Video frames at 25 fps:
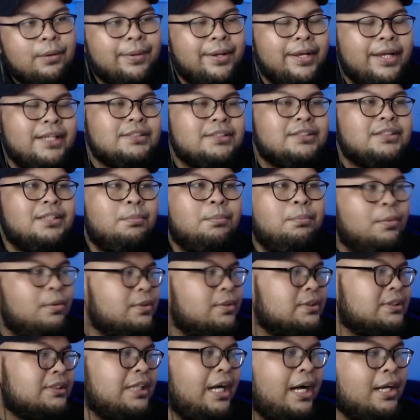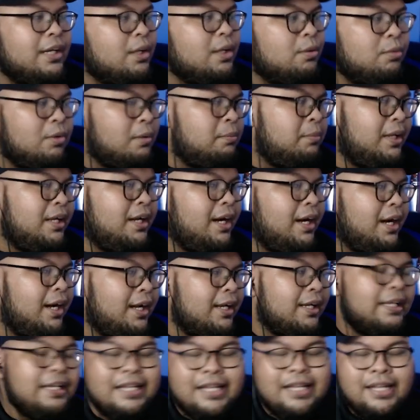he is the most underwhelming
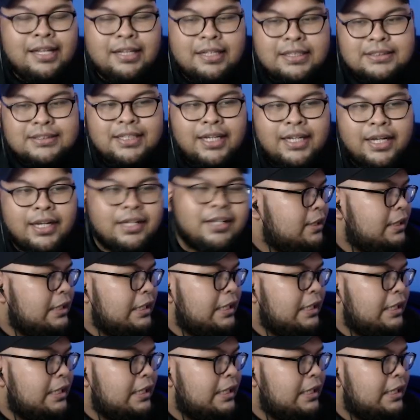card in this deck.